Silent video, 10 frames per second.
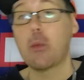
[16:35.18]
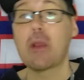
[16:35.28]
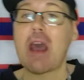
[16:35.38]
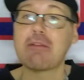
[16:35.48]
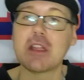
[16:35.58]
We
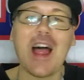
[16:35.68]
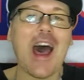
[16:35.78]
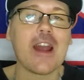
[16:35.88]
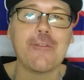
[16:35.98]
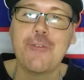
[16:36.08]
have a
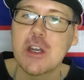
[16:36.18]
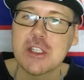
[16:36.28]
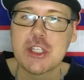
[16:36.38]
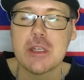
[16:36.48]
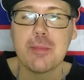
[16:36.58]
lot of
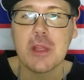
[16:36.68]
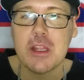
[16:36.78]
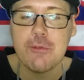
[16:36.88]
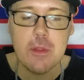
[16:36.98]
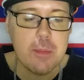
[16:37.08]
fun shit
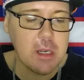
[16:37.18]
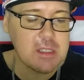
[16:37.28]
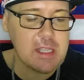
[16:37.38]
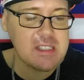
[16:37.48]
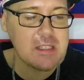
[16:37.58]
planned for the
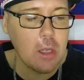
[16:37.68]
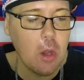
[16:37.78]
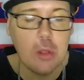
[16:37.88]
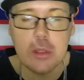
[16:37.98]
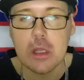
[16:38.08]
birthday. Still a
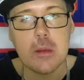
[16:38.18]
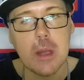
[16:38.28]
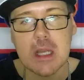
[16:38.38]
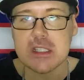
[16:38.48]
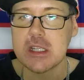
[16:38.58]
whole nother
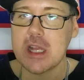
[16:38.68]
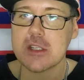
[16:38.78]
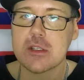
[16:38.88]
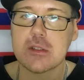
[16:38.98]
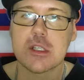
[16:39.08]
box of
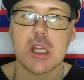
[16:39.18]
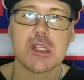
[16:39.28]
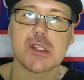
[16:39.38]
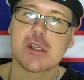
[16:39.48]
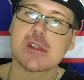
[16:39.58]
National
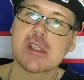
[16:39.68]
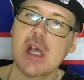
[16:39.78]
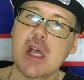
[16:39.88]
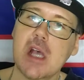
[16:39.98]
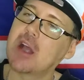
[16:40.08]
Treasures.
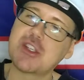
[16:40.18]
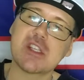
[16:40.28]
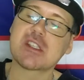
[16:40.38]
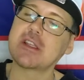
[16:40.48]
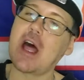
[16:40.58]

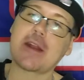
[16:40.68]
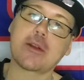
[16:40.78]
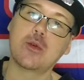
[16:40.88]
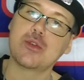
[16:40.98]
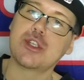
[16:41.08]
Just a lot of
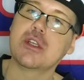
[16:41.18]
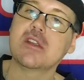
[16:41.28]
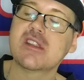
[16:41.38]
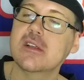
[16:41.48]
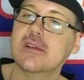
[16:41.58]
cool
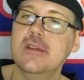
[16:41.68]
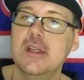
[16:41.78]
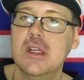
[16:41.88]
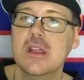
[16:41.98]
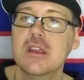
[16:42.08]
shit. So
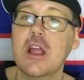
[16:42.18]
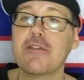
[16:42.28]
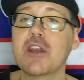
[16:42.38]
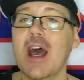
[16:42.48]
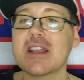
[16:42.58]

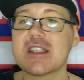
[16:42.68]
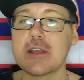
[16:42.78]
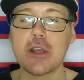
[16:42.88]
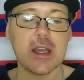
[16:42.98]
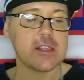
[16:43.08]
love you guys.
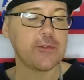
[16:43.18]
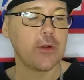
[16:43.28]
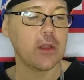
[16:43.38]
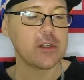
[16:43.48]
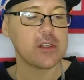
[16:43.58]
Thank you guys
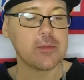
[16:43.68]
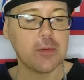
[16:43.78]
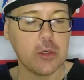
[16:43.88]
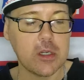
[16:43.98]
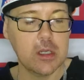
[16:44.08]
for all your
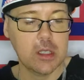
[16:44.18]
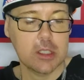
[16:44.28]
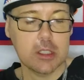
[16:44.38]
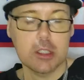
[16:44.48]
support.